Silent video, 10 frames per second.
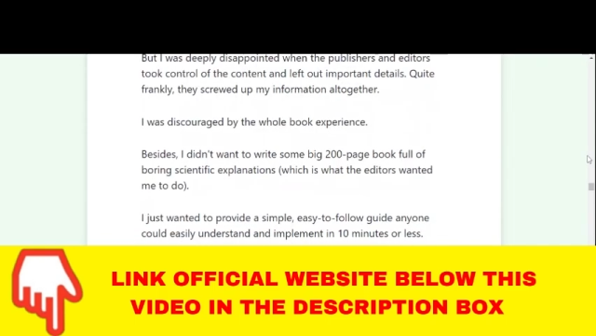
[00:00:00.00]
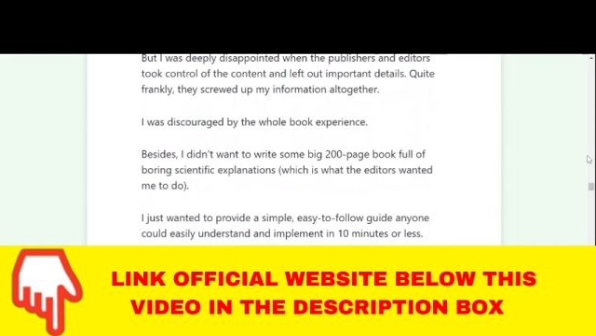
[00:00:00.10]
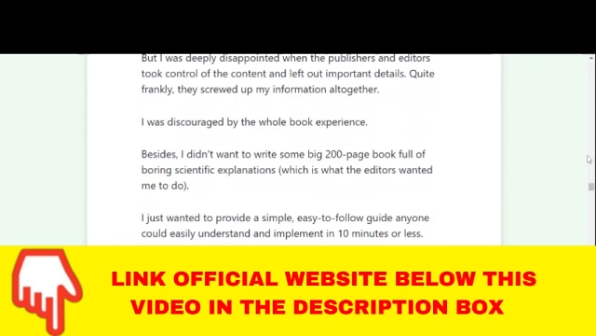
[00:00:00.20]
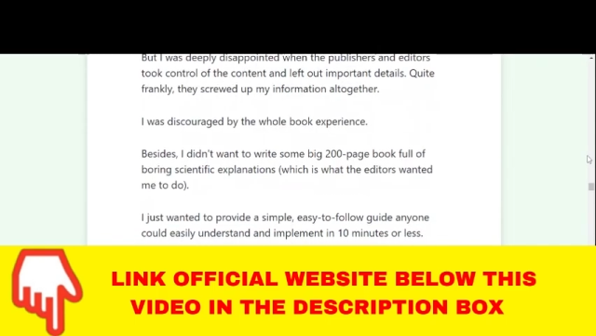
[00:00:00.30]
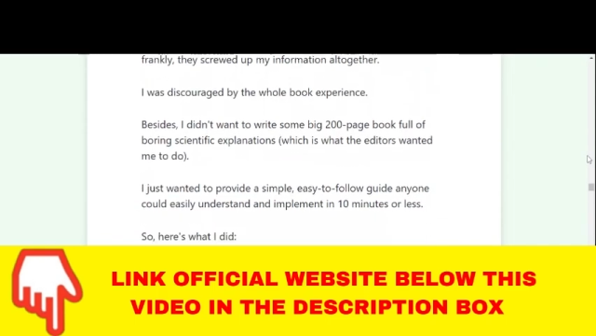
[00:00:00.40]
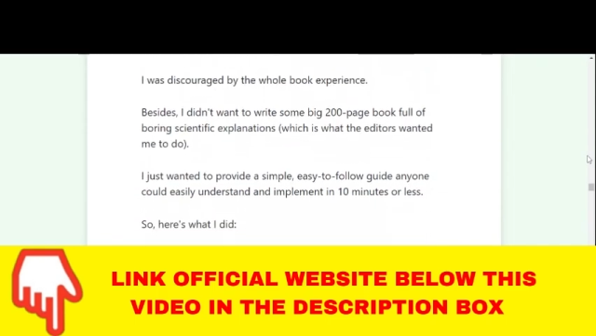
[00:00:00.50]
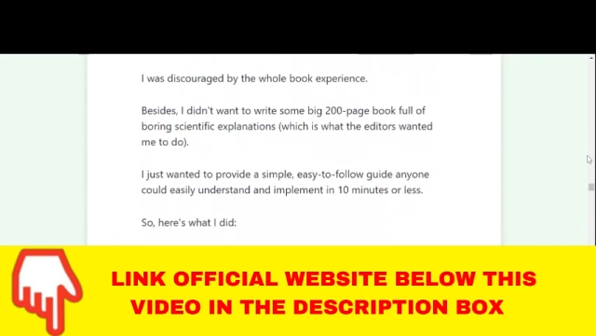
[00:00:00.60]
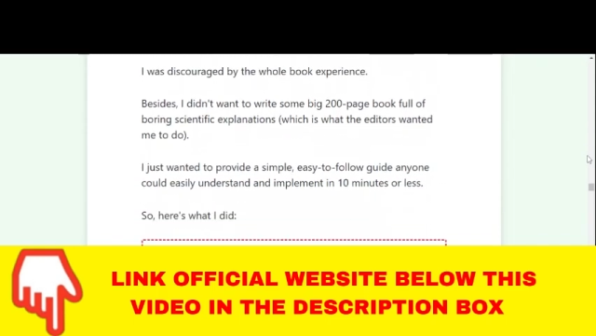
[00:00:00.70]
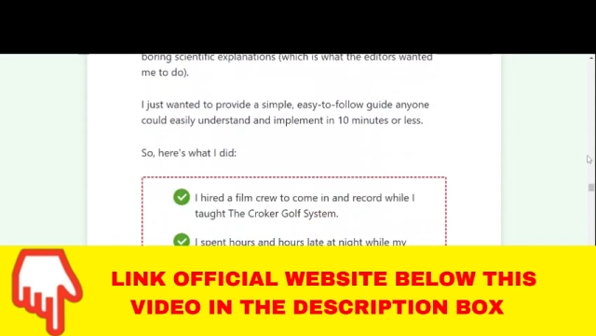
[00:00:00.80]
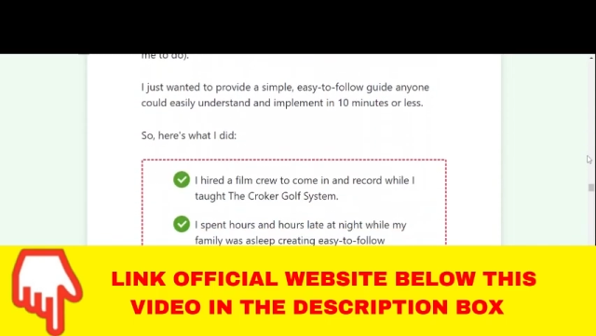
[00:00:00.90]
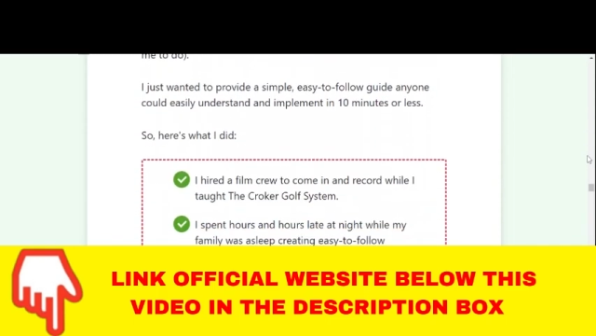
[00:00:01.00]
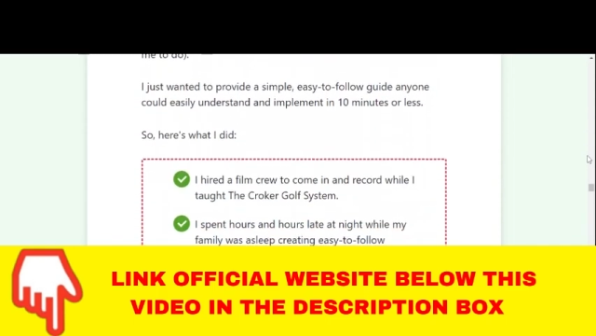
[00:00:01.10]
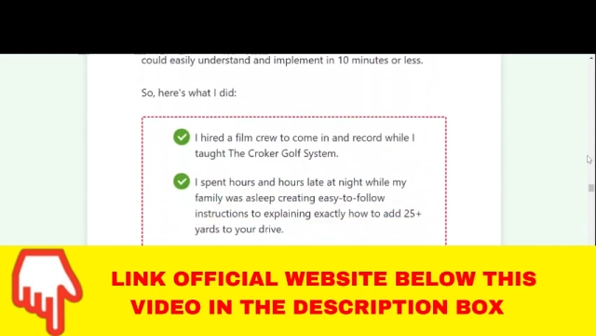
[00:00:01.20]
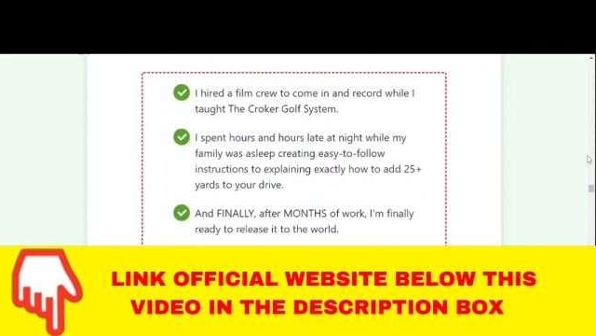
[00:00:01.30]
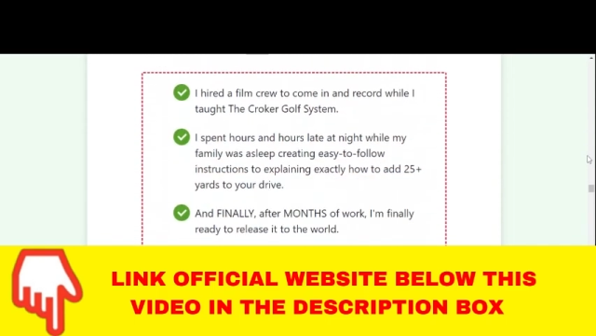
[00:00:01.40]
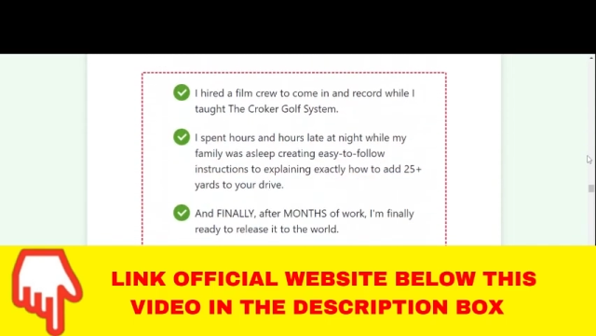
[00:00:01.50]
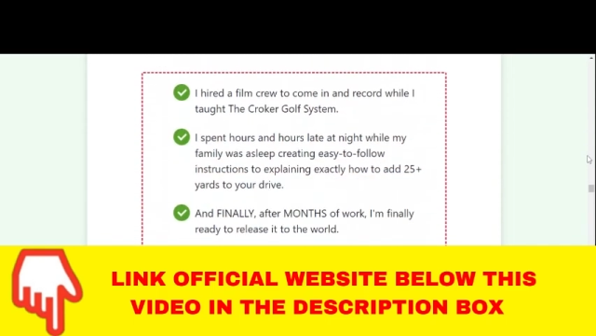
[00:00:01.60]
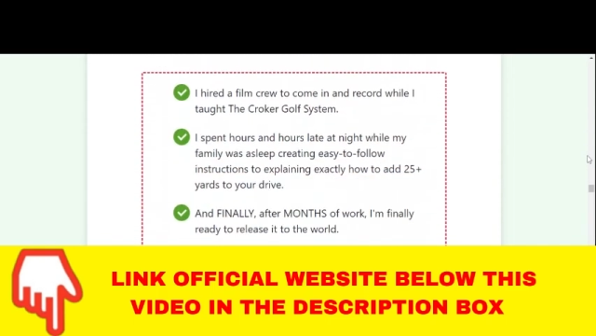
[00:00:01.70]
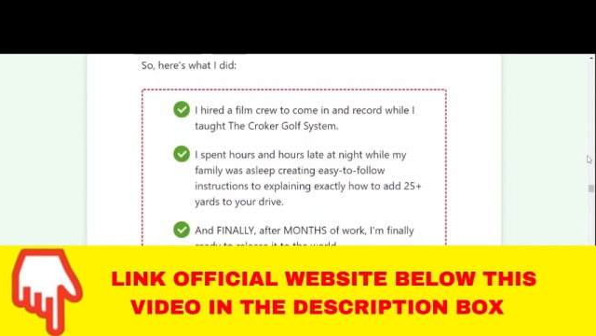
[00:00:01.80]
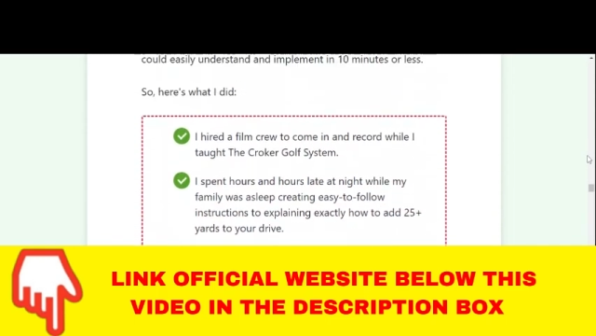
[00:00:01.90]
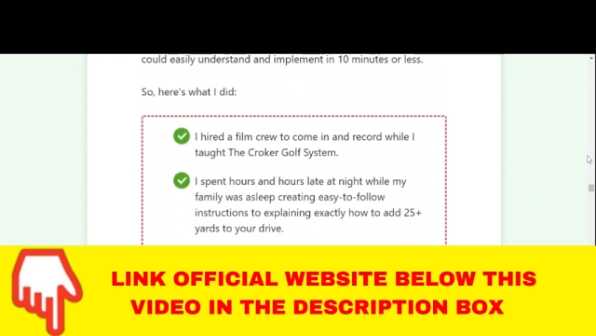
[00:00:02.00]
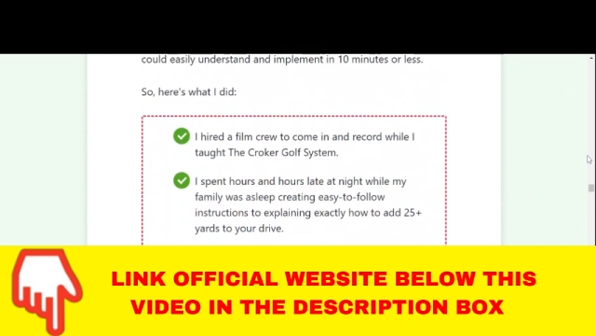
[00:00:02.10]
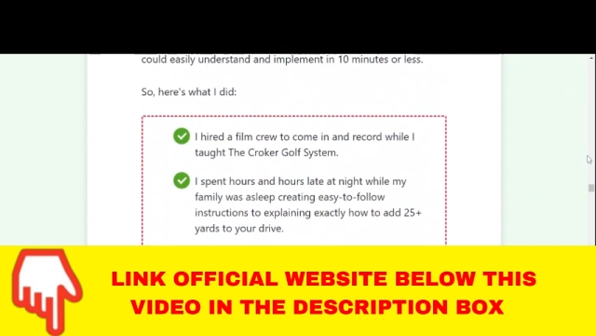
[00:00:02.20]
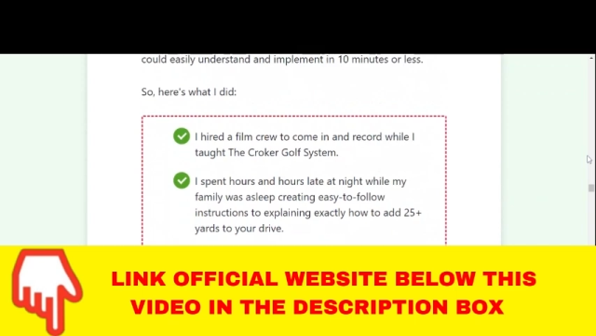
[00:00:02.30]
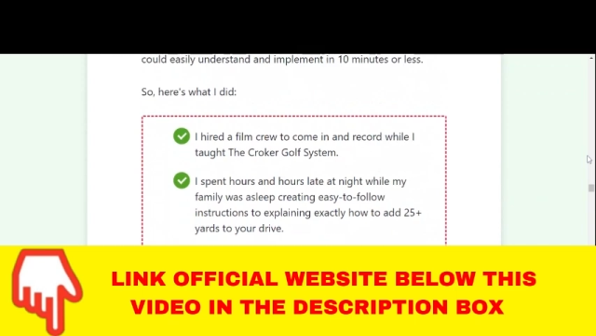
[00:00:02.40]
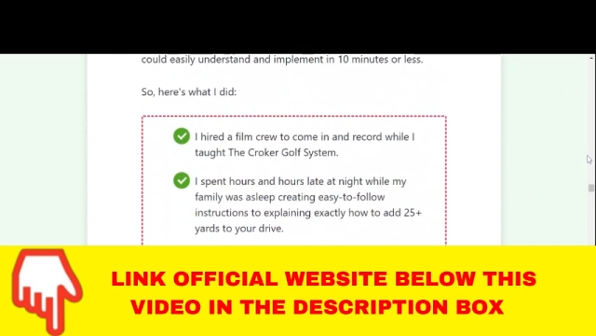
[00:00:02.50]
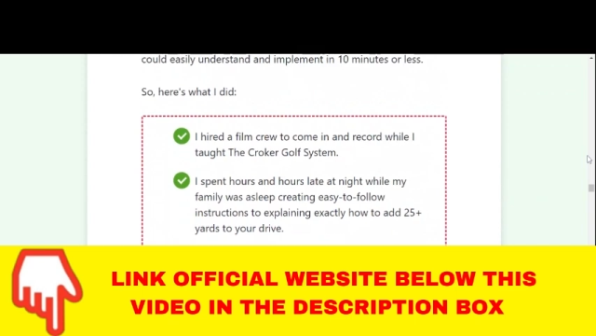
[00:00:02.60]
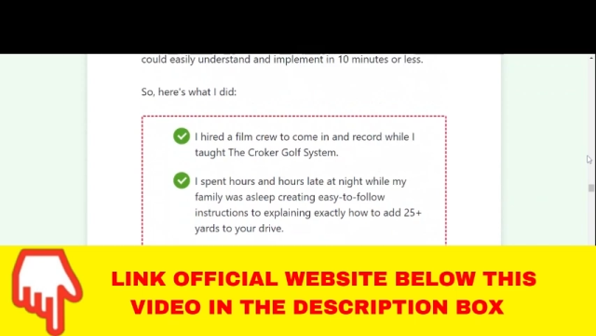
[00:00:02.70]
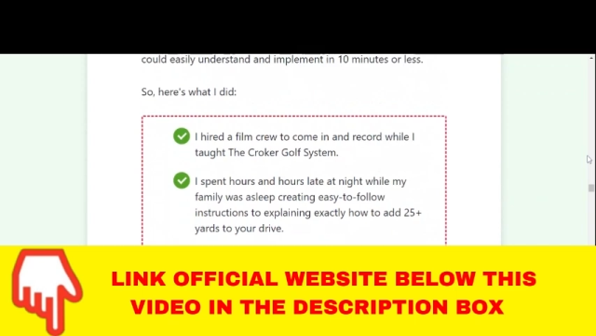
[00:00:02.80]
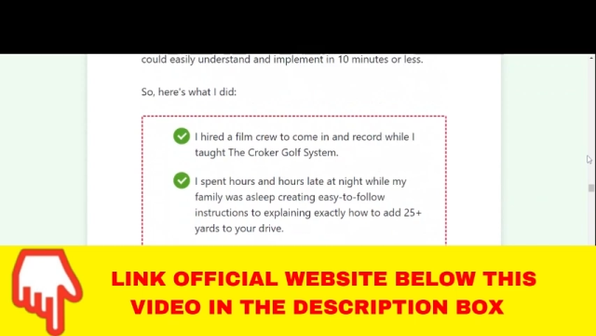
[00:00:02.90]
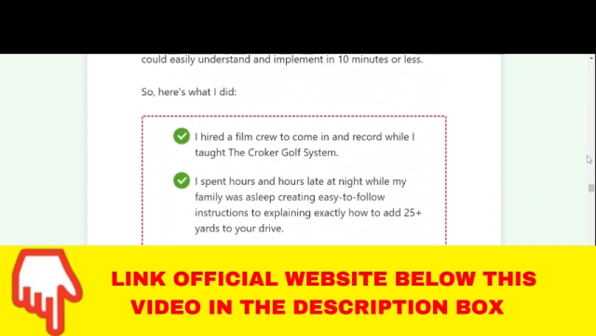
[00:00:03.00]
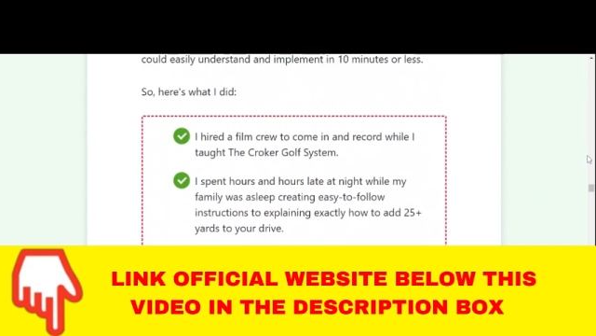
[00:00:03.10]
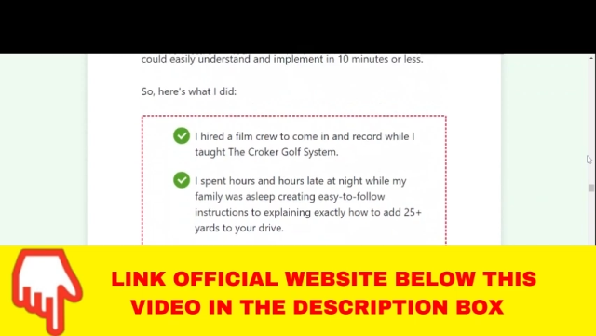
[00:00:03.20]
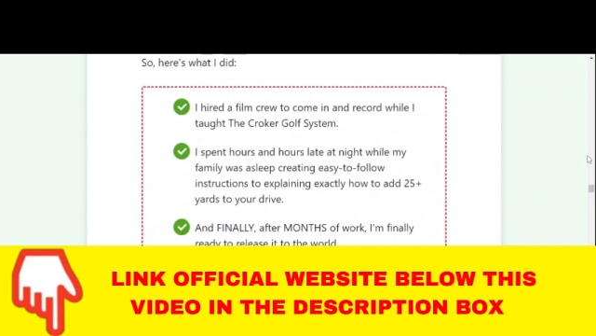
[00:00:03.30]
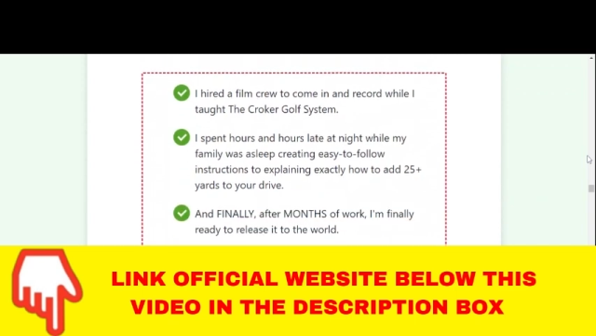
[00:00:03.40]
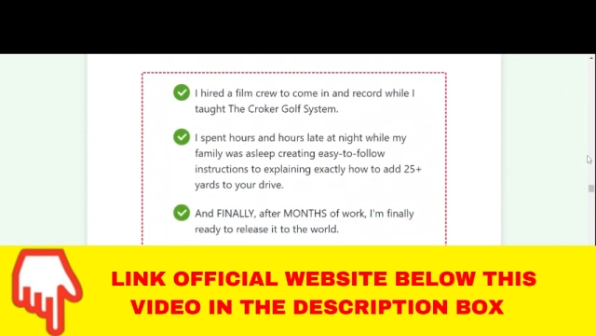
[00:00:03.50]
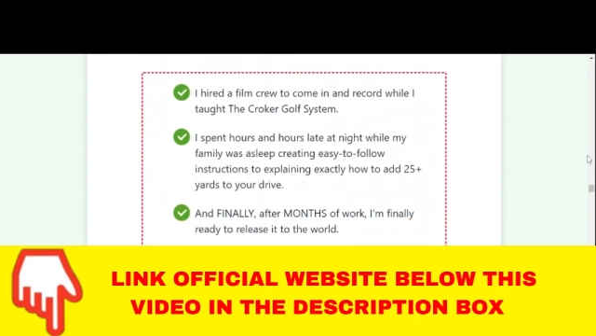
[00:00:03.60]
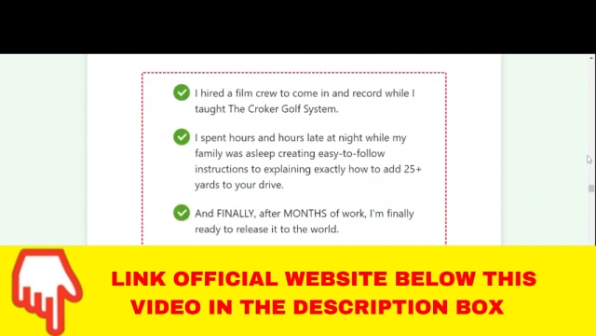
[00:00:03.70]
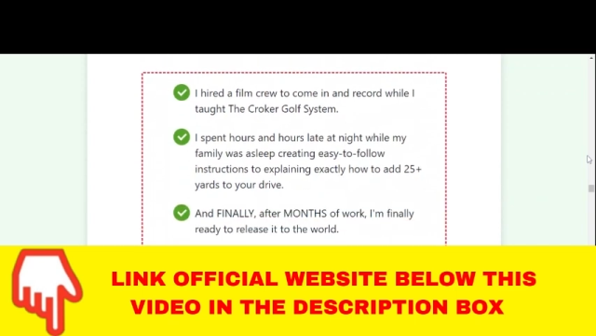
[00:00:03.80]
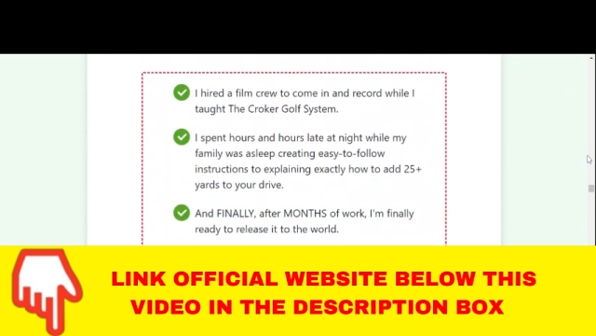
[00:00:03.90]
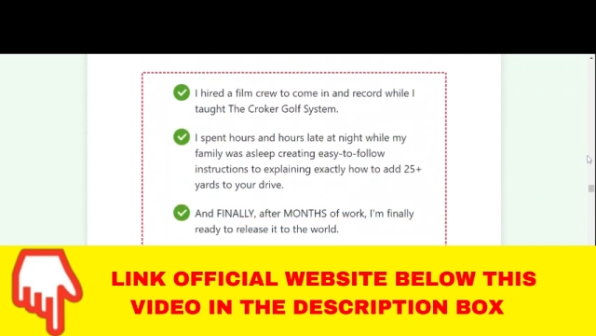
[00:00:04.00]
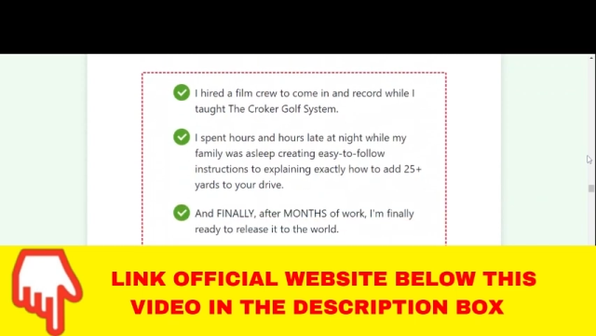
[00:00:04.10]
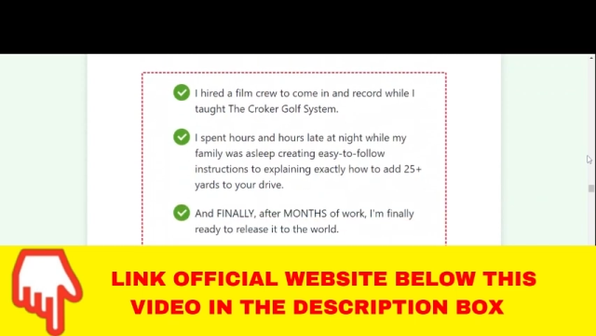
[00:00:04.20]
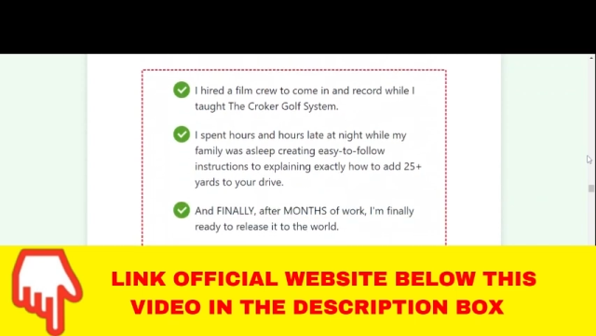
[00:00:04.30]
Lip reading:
Nobody's mouth can be seen.